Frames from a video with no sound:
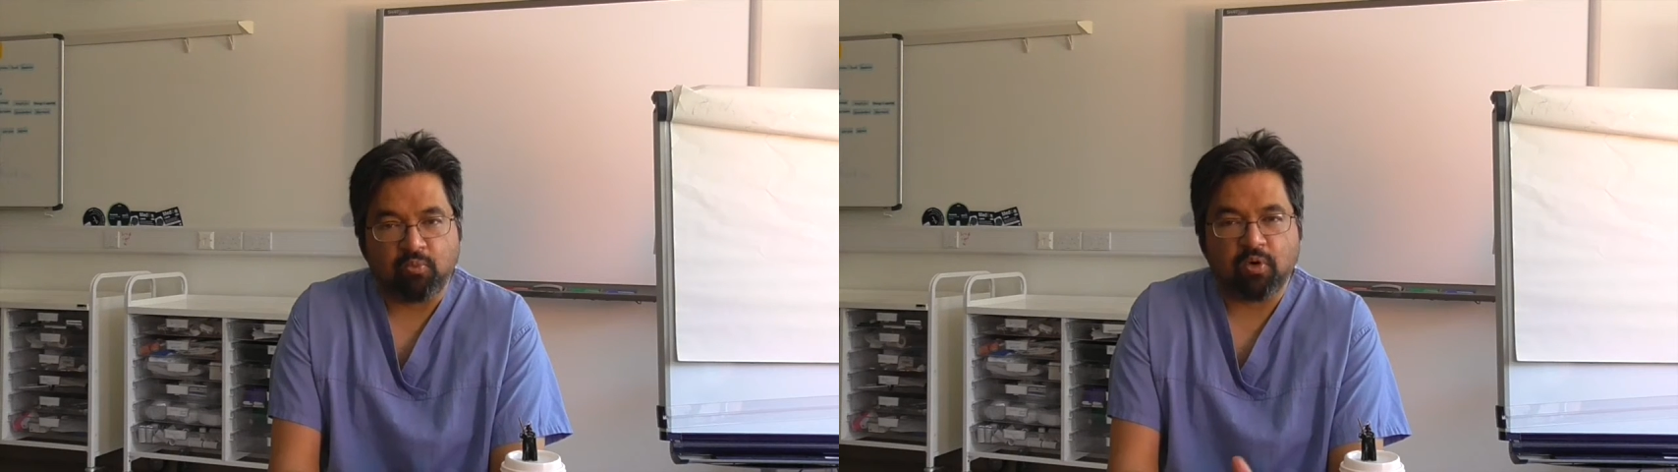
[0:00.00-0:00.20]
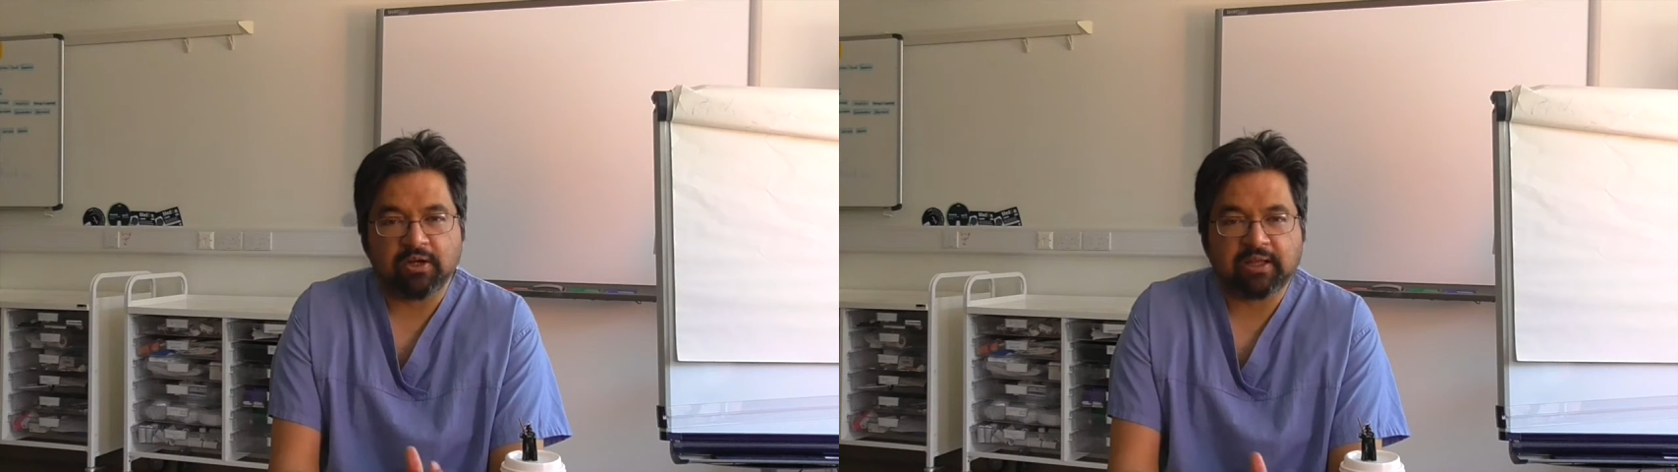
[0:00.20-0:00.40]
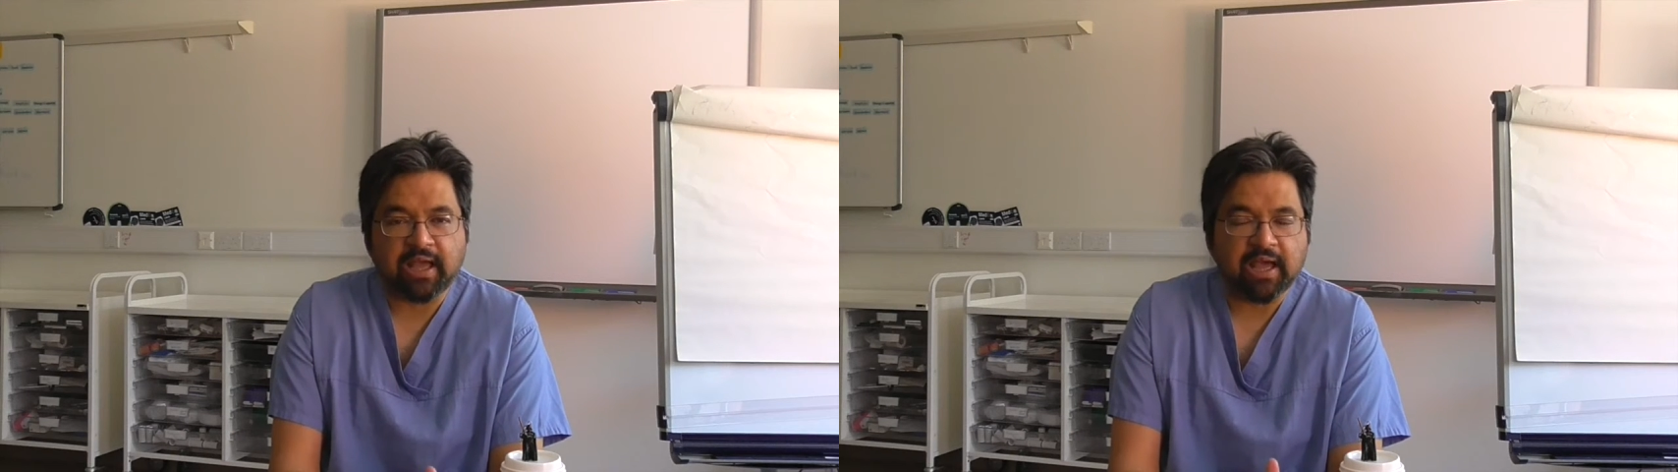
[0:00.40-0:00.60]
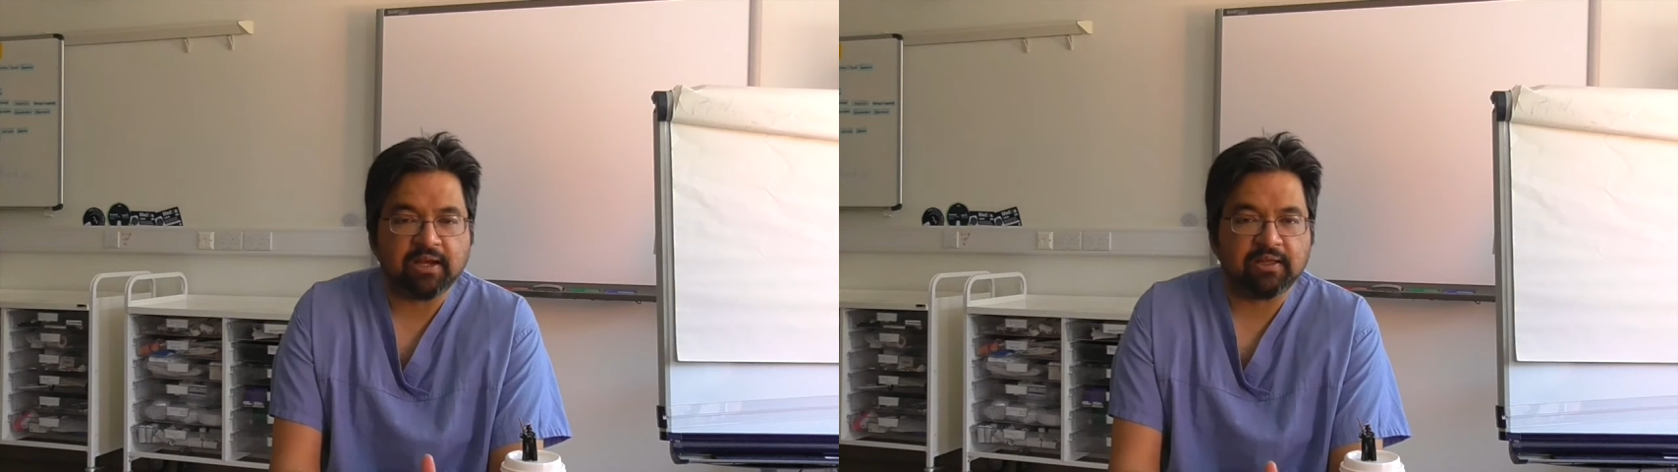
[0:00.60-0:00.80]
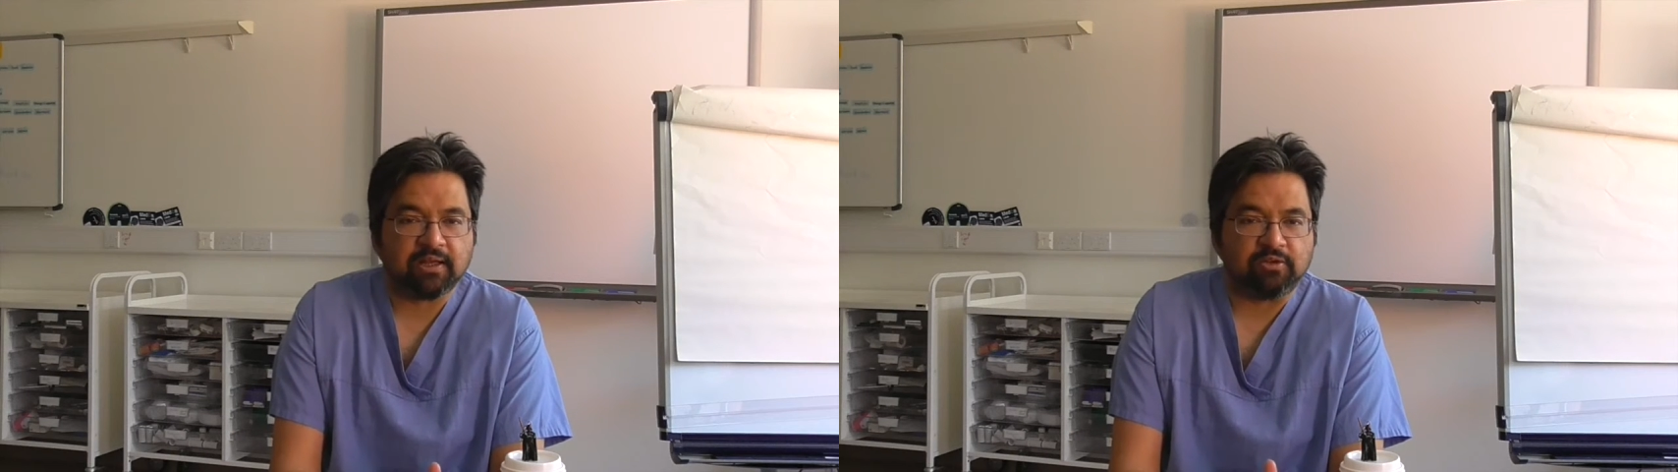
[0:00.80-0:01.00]
One
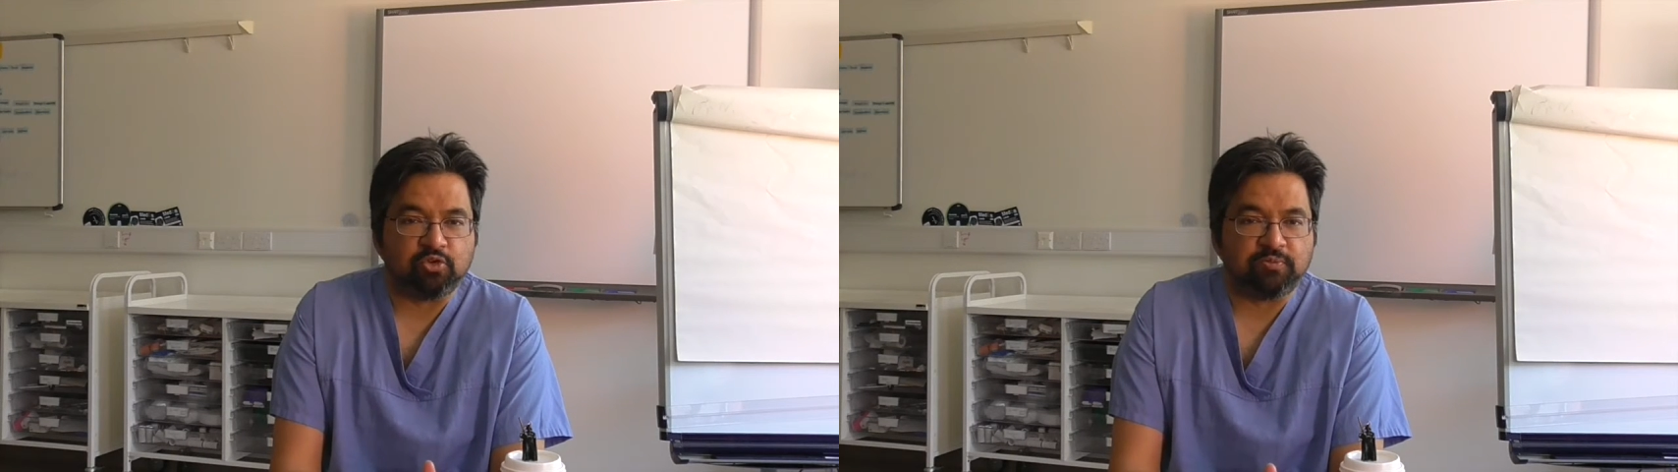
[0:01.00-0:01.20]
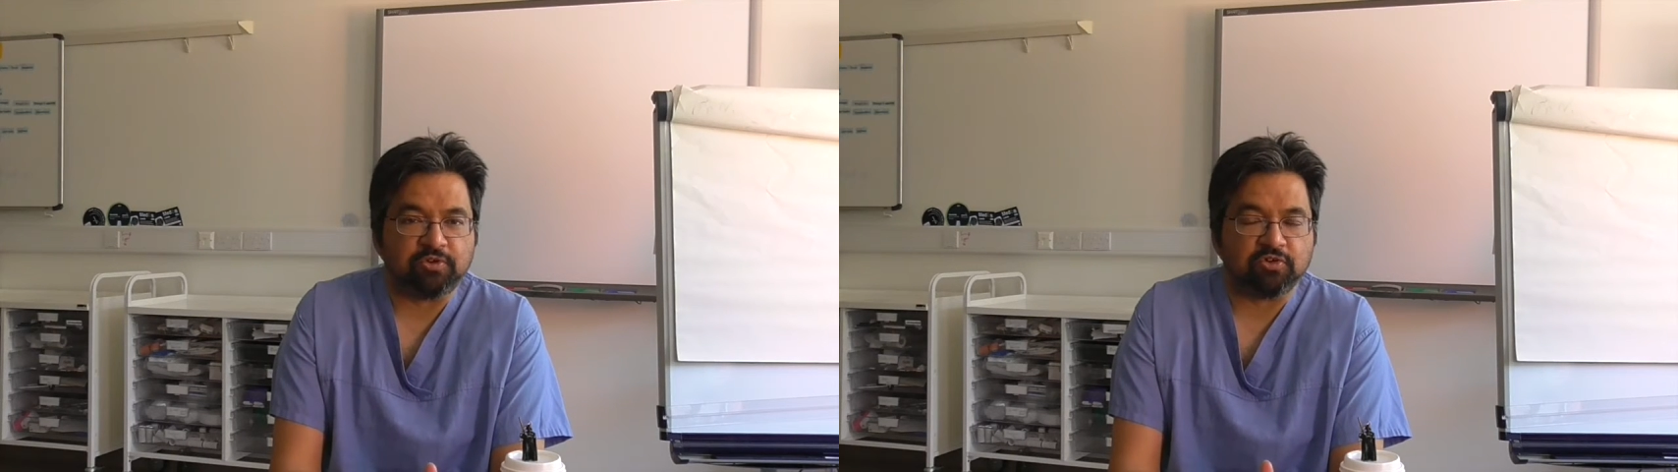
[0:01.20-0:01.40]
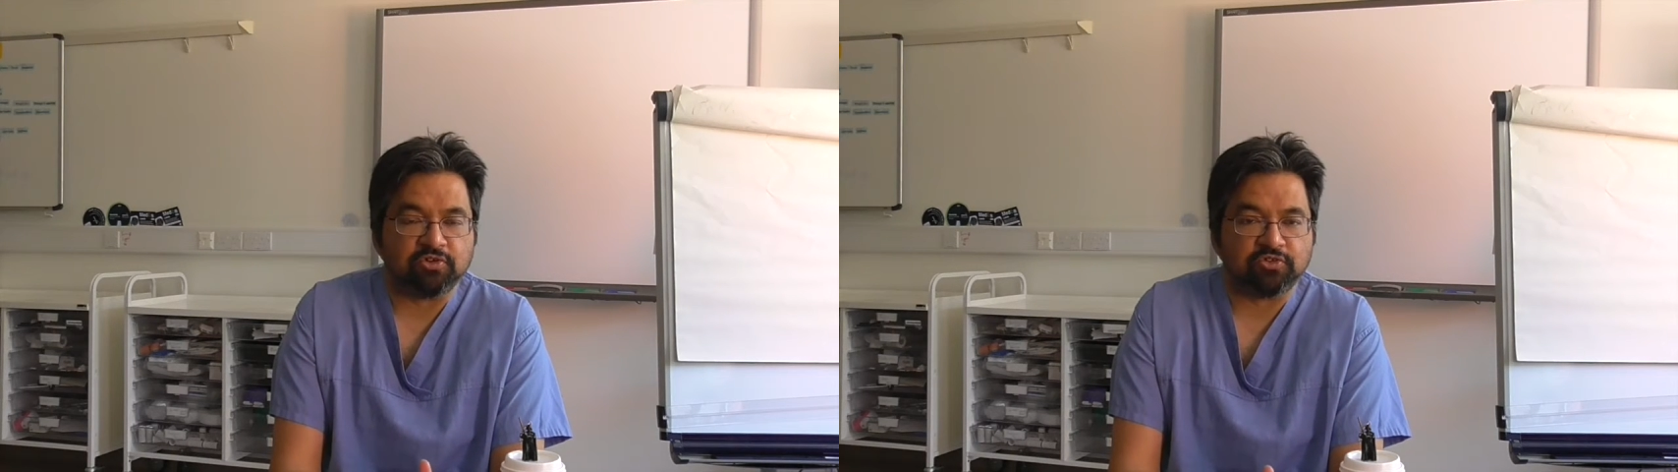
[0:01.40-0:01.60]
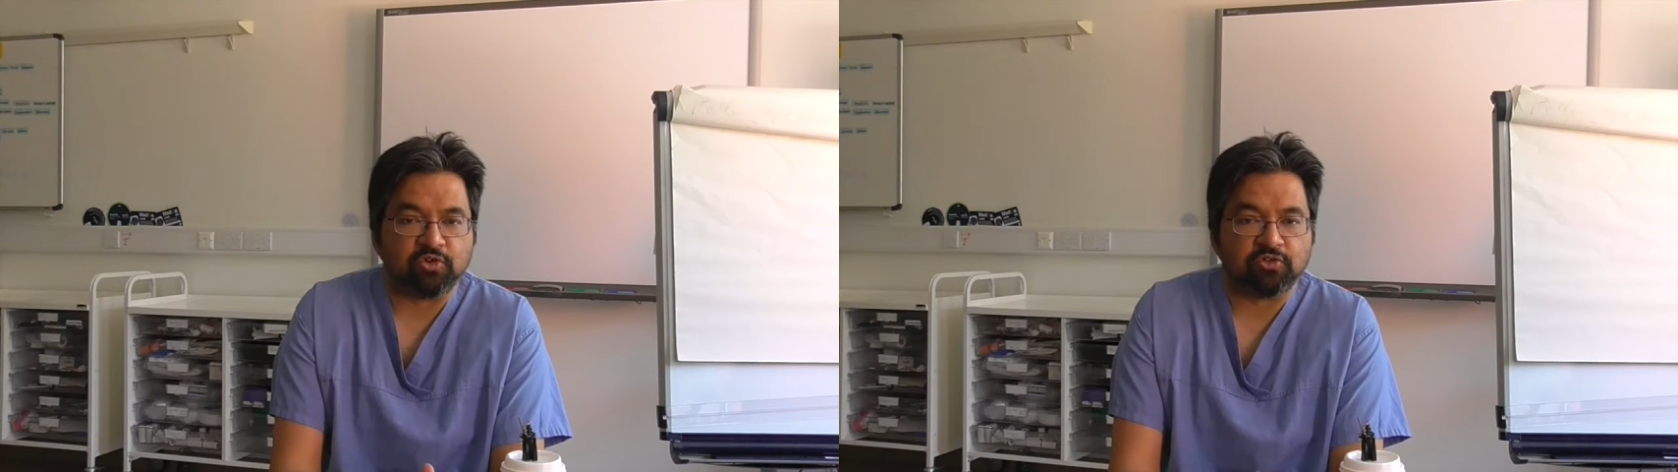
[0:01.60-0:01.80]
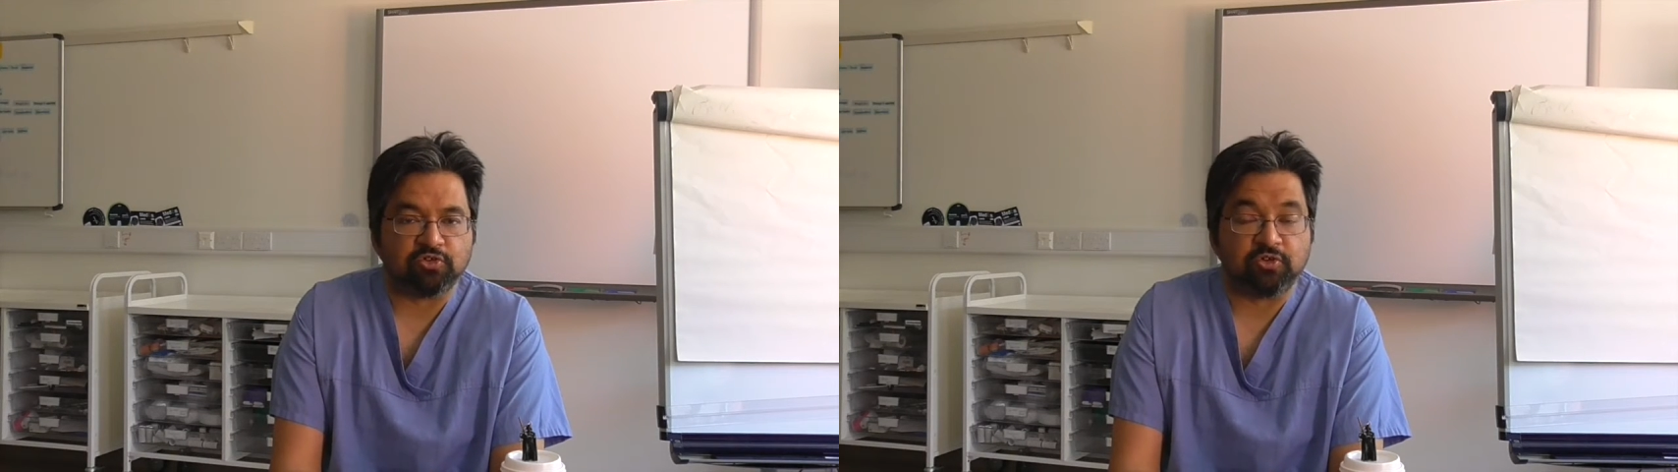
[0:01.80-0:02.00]
can get Dupuytren's
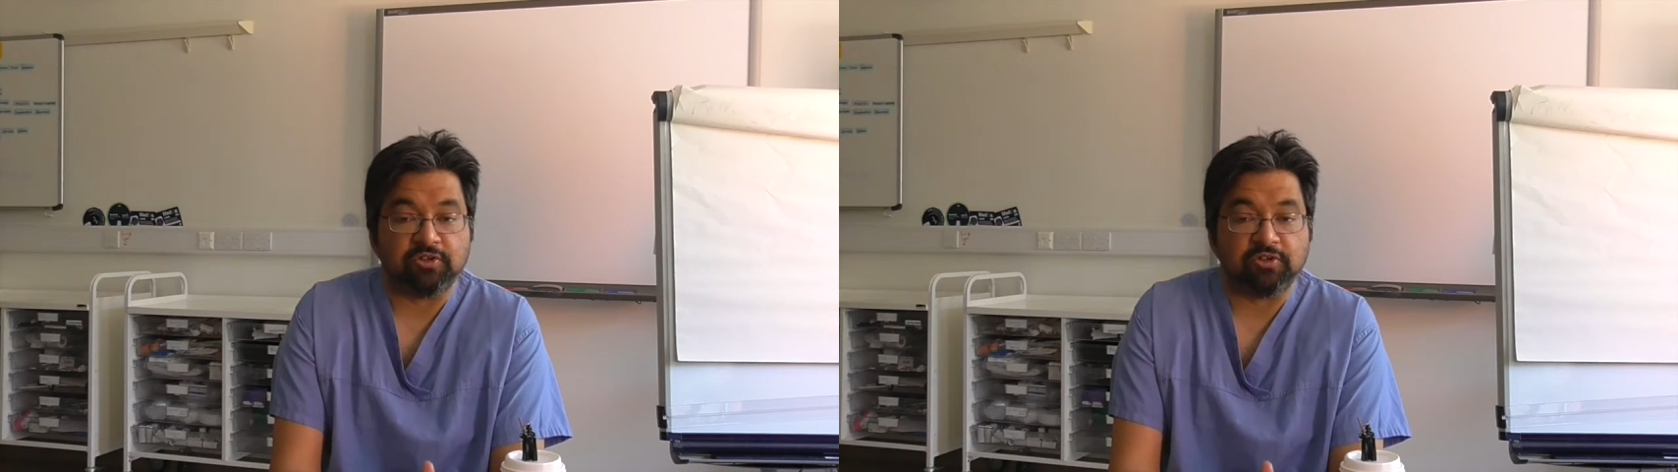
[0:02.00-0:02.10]
also